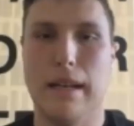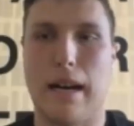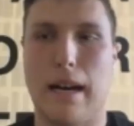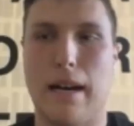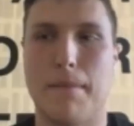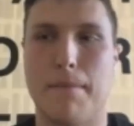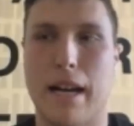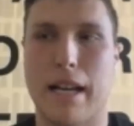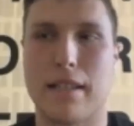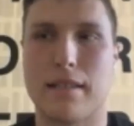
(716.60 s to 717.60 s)

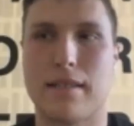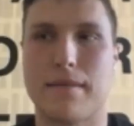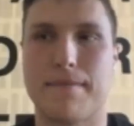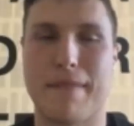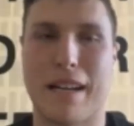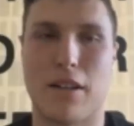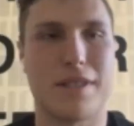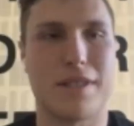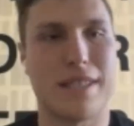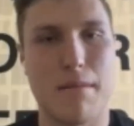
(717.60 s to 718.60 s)
I guess, I don't
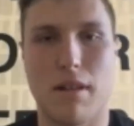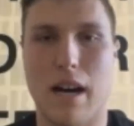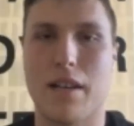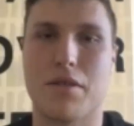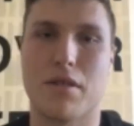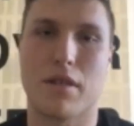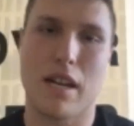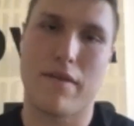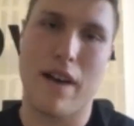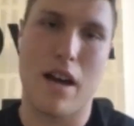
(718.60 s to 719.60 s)
know, stabilized or
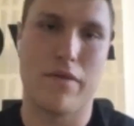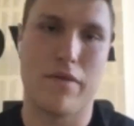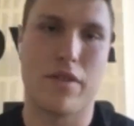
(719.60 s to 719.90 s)
kind of out of